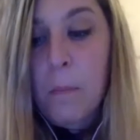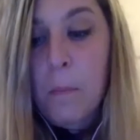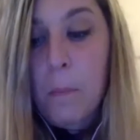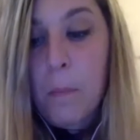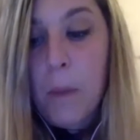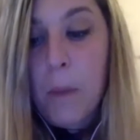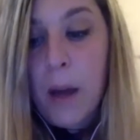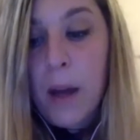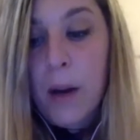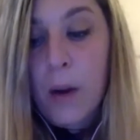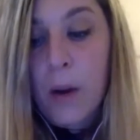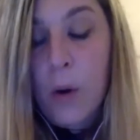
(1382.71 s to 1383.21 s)

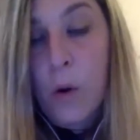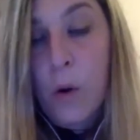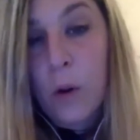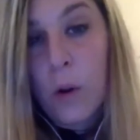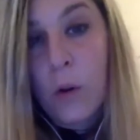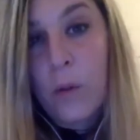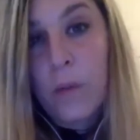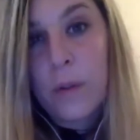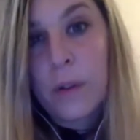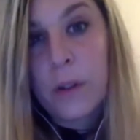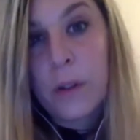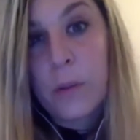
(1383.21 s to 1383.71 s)
but all
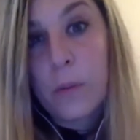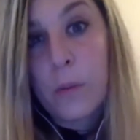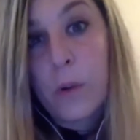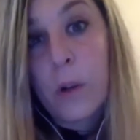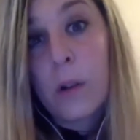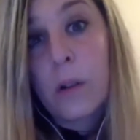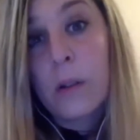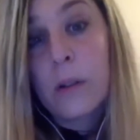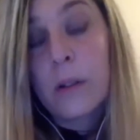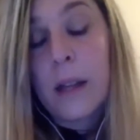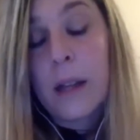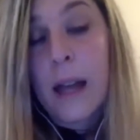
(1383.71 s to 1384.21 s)
over the
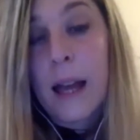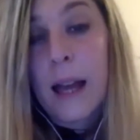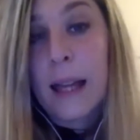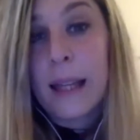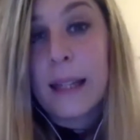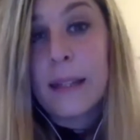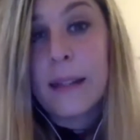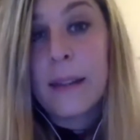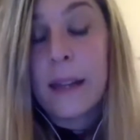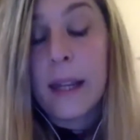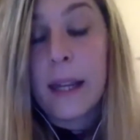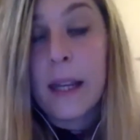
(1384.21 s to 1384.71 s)
world.
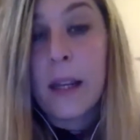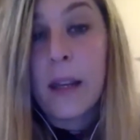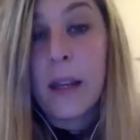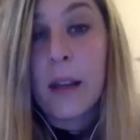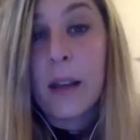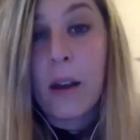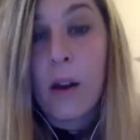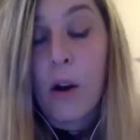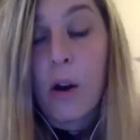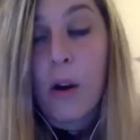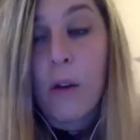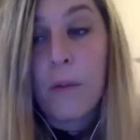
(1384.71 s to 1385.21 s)
I think
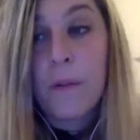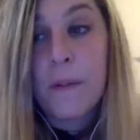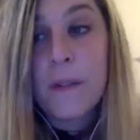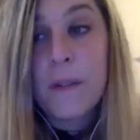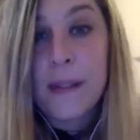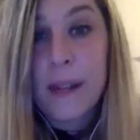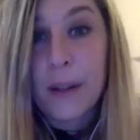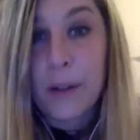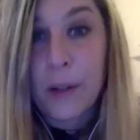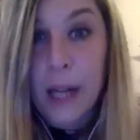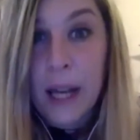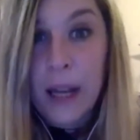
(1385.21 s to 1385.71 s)
of
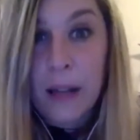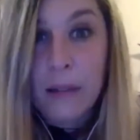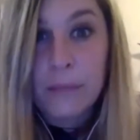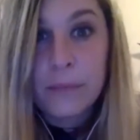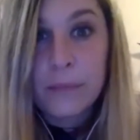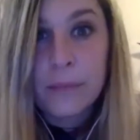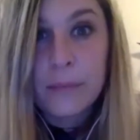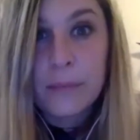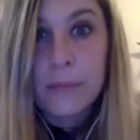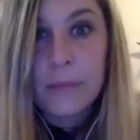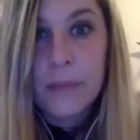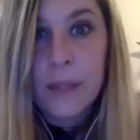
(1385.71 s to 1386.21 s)
Syria.
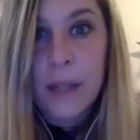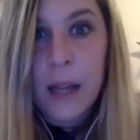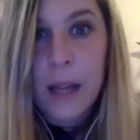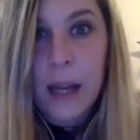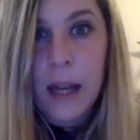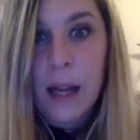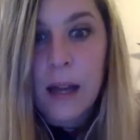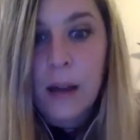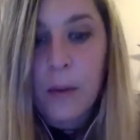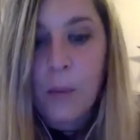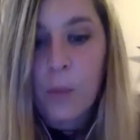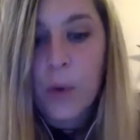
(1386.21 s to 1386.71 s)

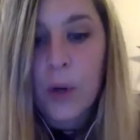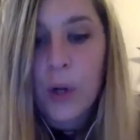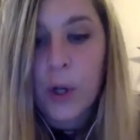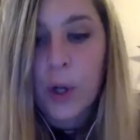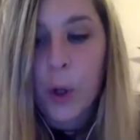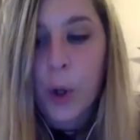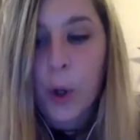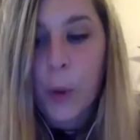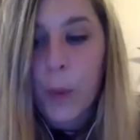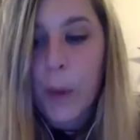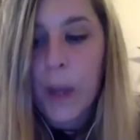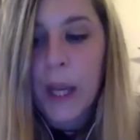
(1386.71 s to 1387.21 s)
We're
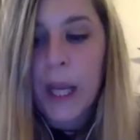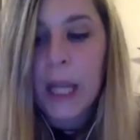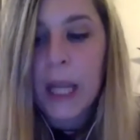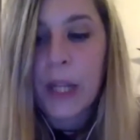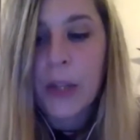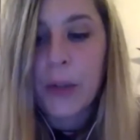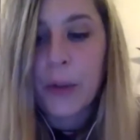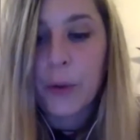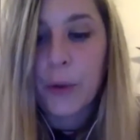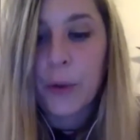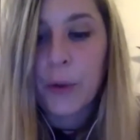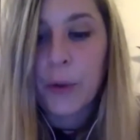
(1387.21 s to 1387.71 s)
going
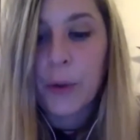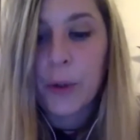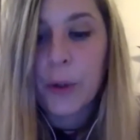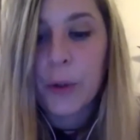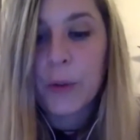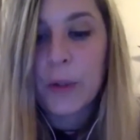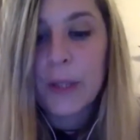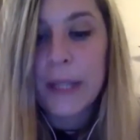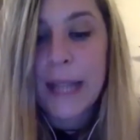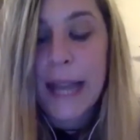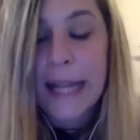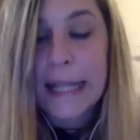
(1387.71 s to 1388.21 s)
into
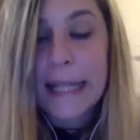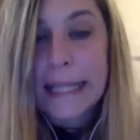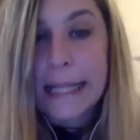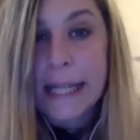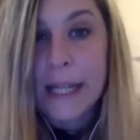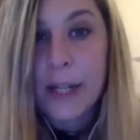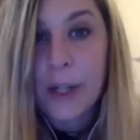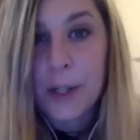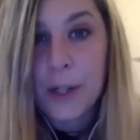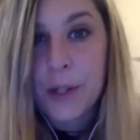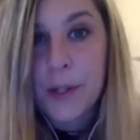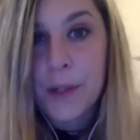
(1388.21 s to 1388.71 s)
10
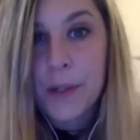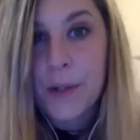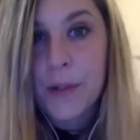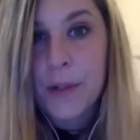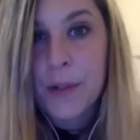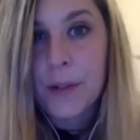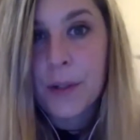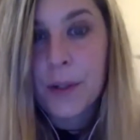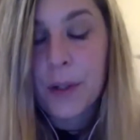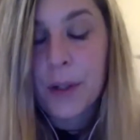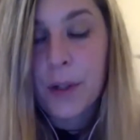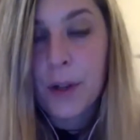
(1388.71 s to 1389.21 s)
years
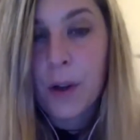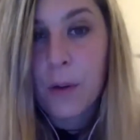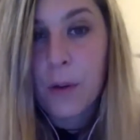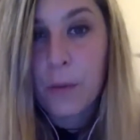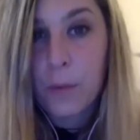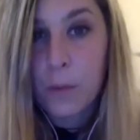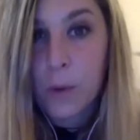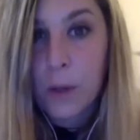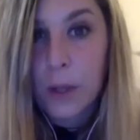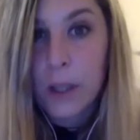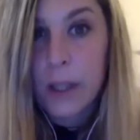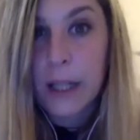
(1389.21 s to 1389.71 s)
of
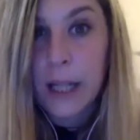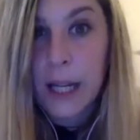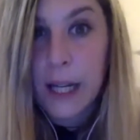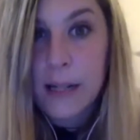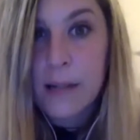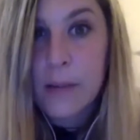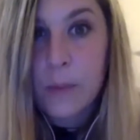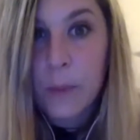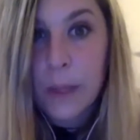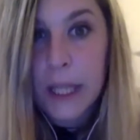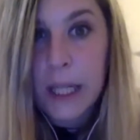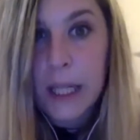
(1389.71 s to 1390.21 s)
war
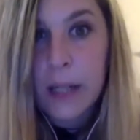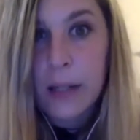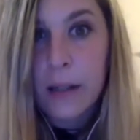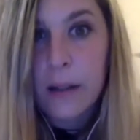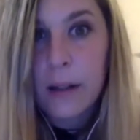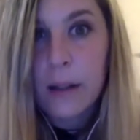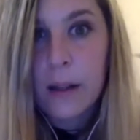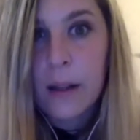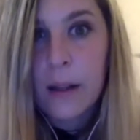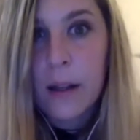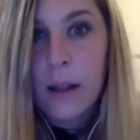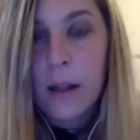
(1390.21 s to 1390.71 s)
next week,
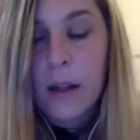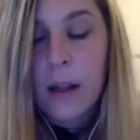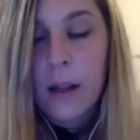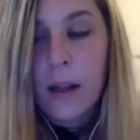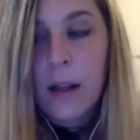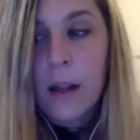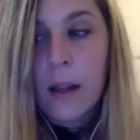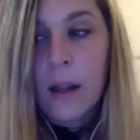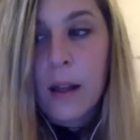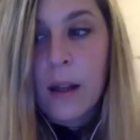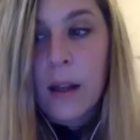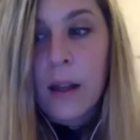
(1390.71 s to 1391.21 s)

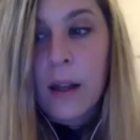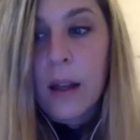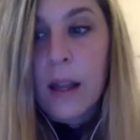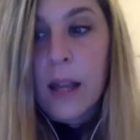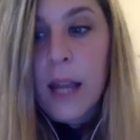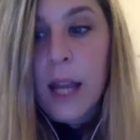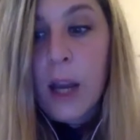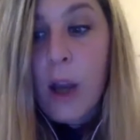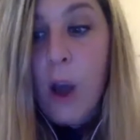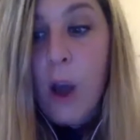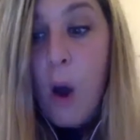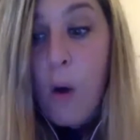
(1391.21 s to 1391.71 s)
a
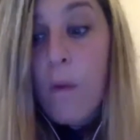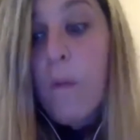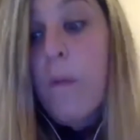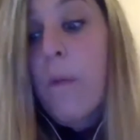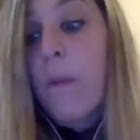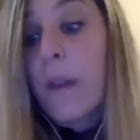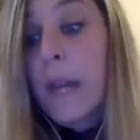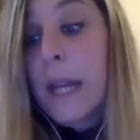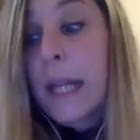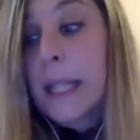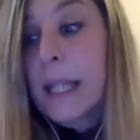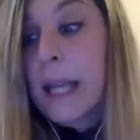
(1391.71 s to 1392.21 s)

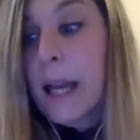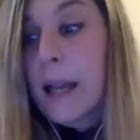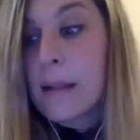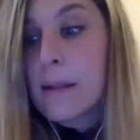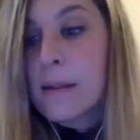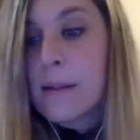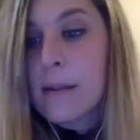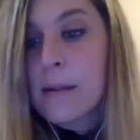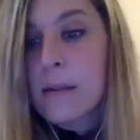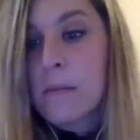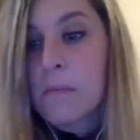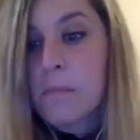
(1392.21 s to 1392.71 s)
conflict
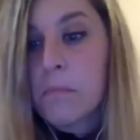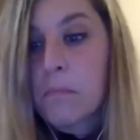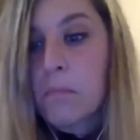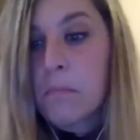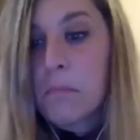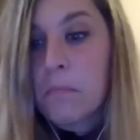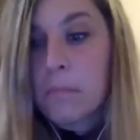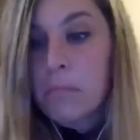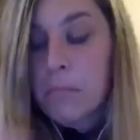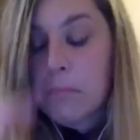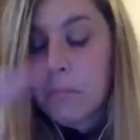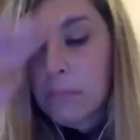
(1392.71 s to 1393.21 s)
that's
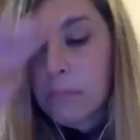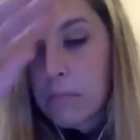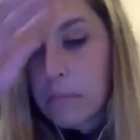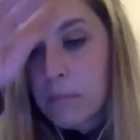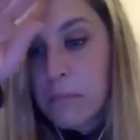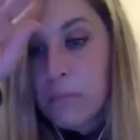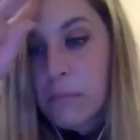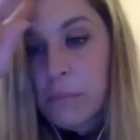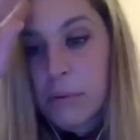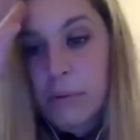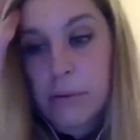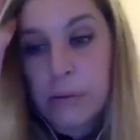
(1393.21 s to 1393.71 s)

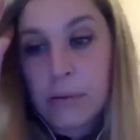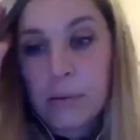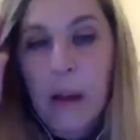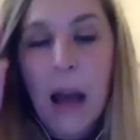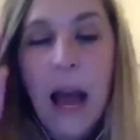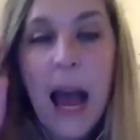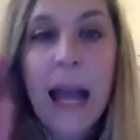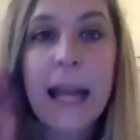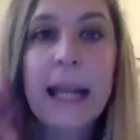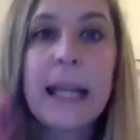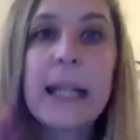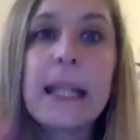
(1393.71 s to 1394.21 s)

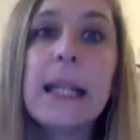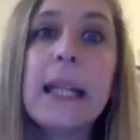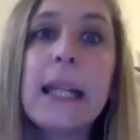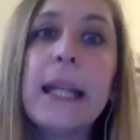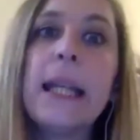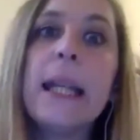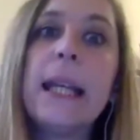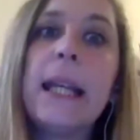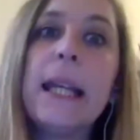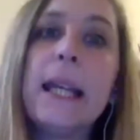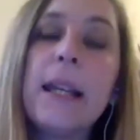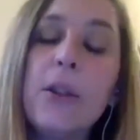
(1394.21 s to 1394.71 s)

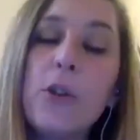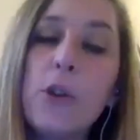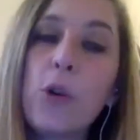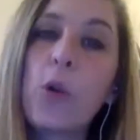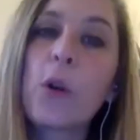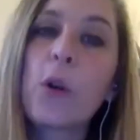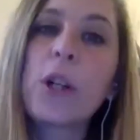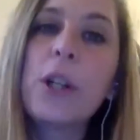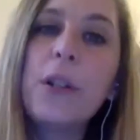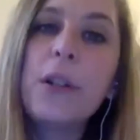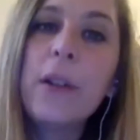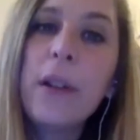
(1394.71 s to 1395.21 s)
highly
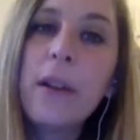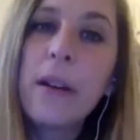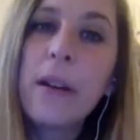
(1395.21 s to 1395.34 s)
ignored,